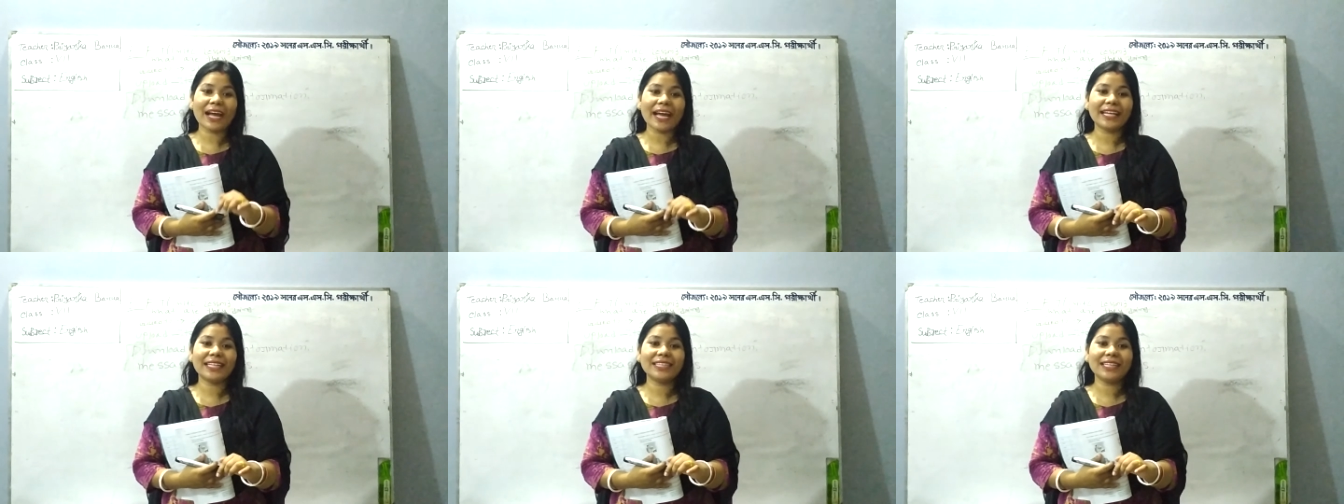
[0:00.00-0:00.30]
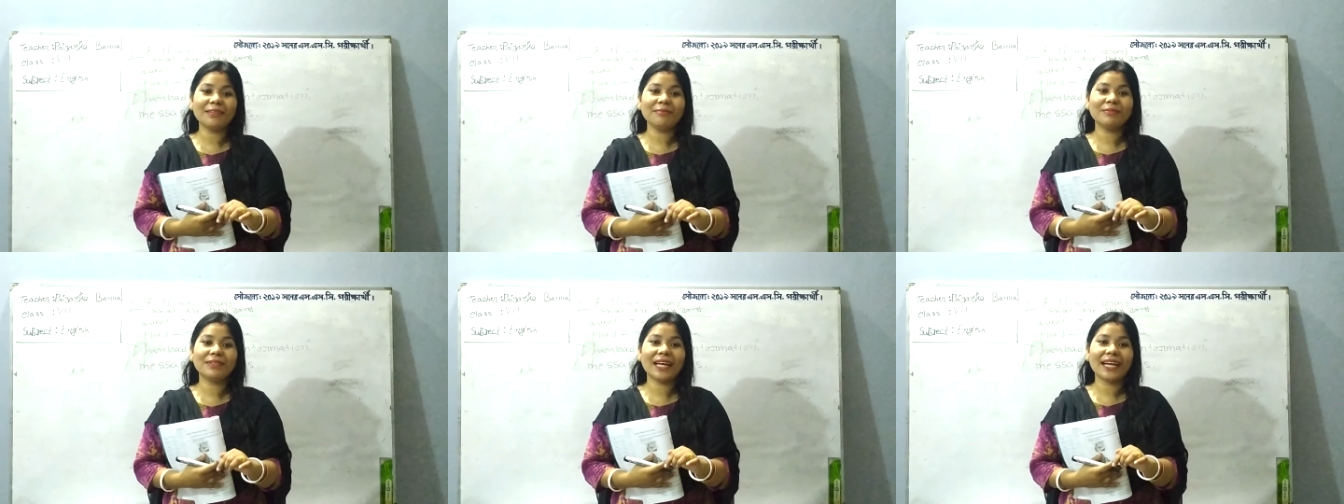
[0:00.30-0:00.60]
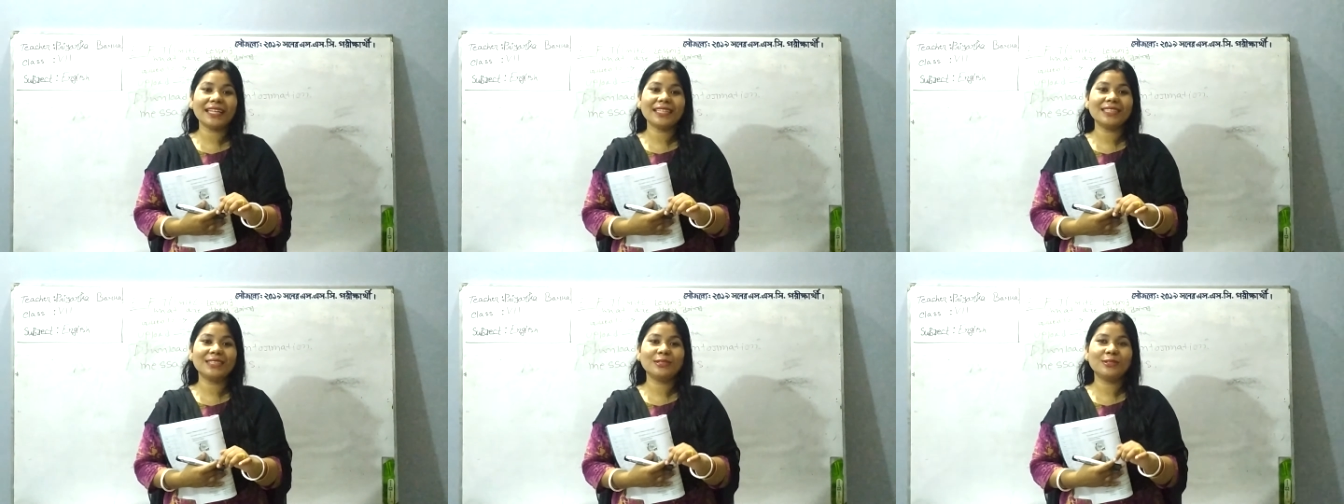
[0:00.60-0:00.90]
right time
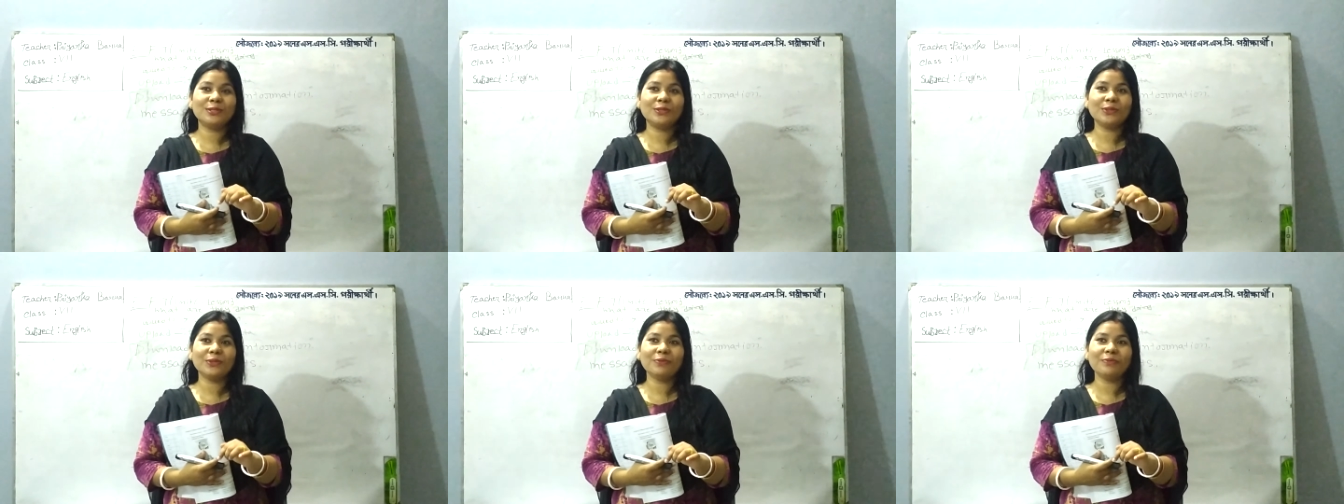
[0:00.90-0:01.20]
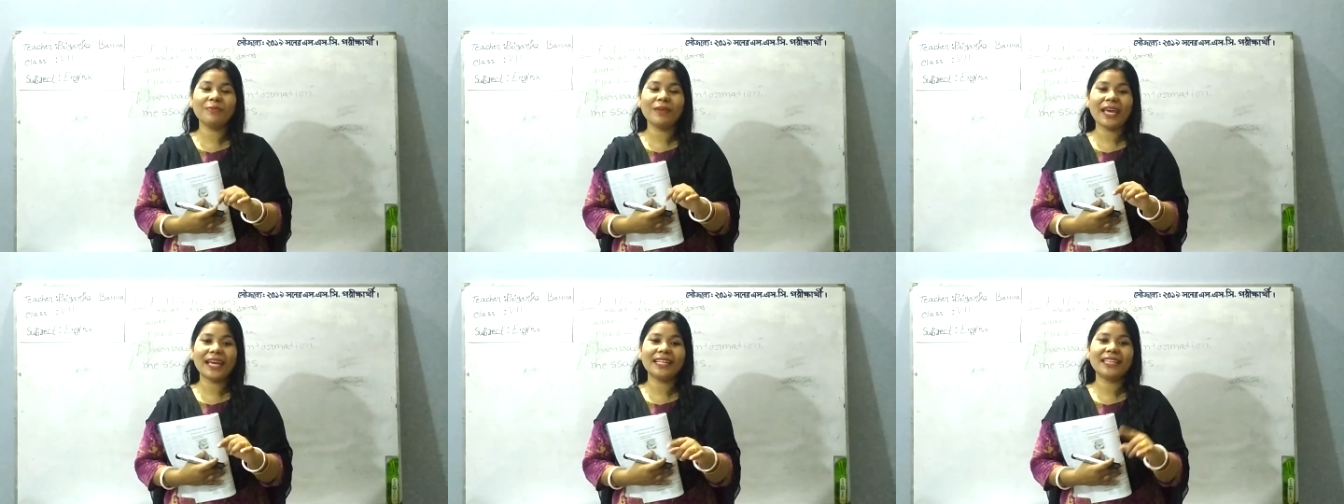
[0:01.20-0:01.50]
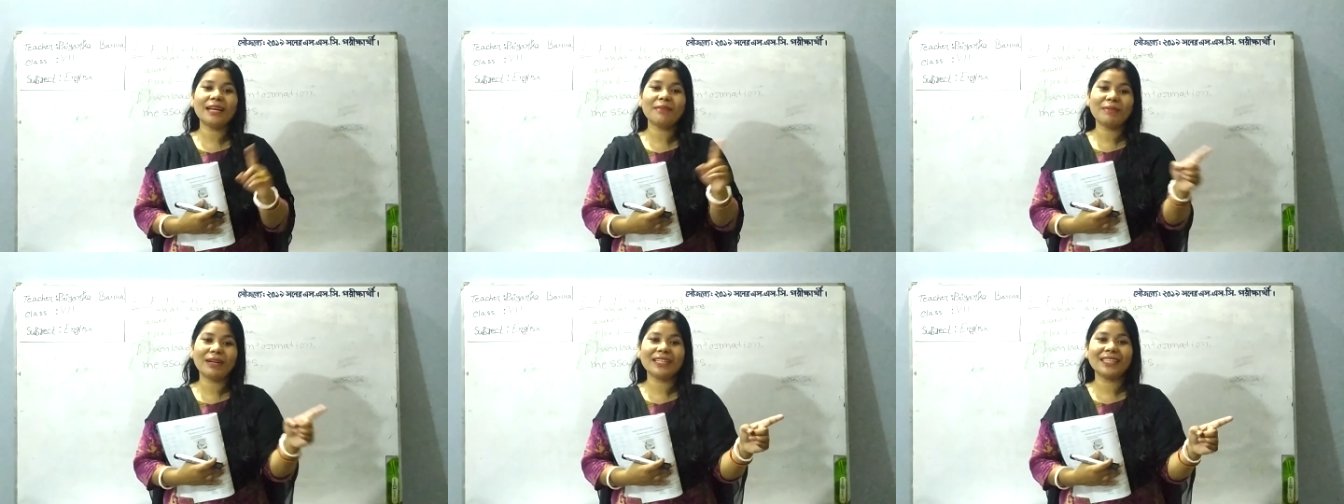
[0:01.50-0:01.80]
that to
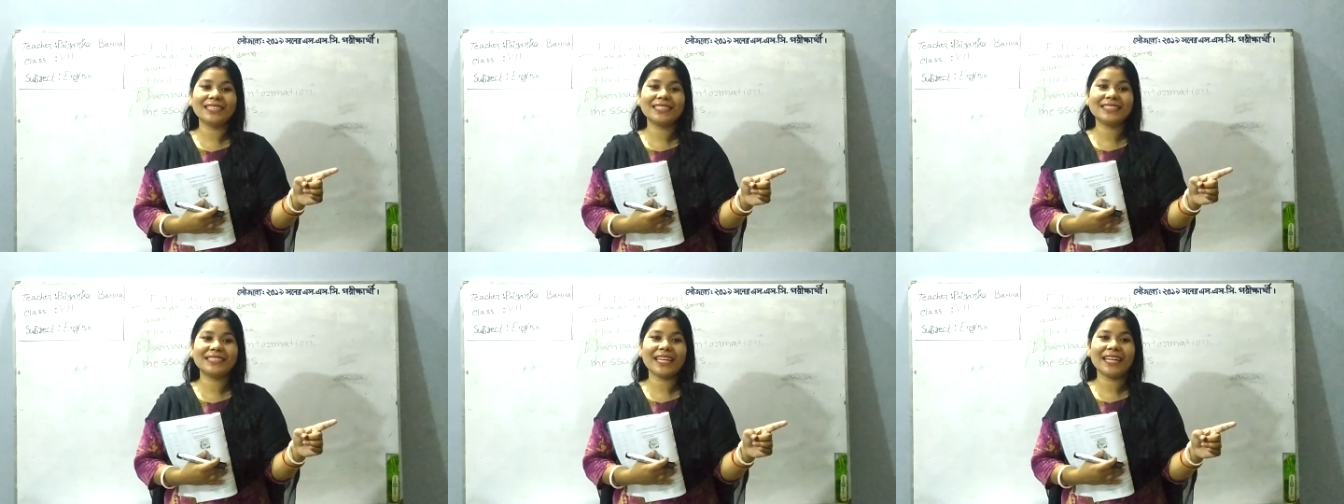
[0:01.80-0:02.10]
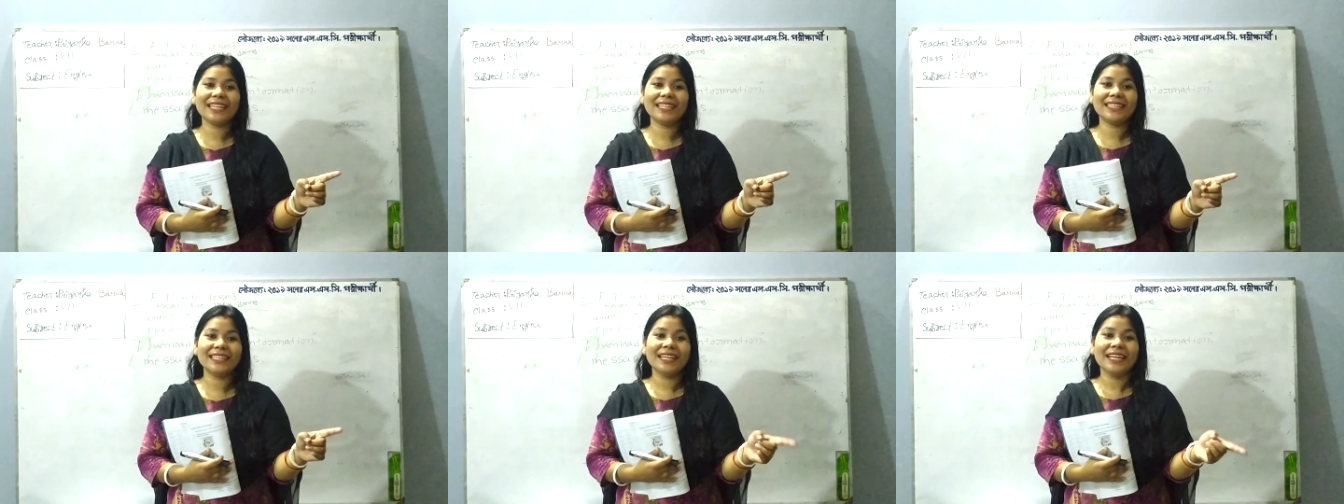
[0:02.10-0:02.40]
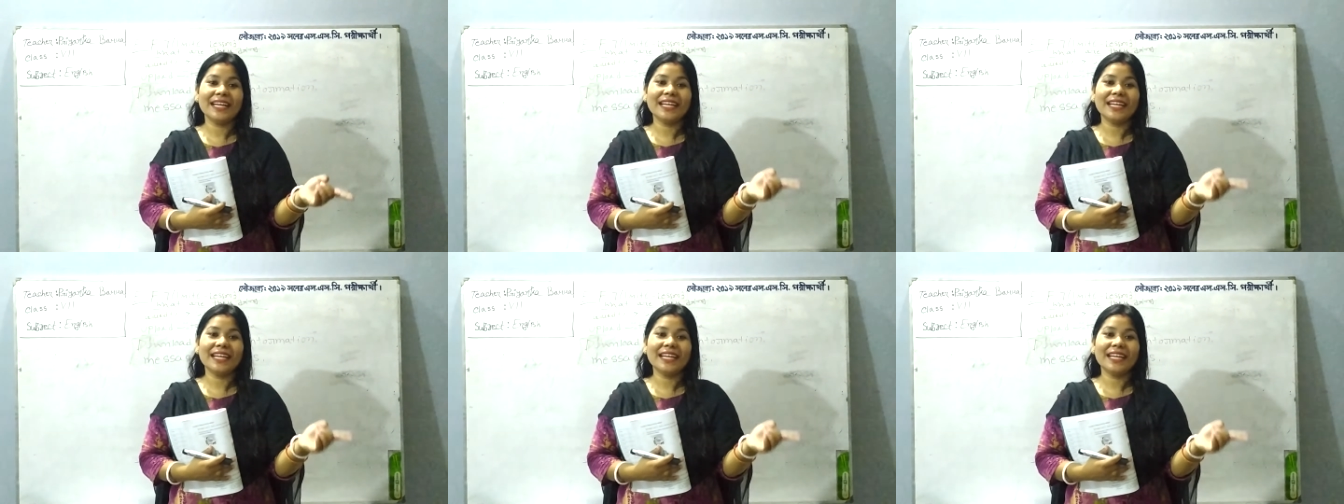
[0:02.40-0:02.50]
make them understand.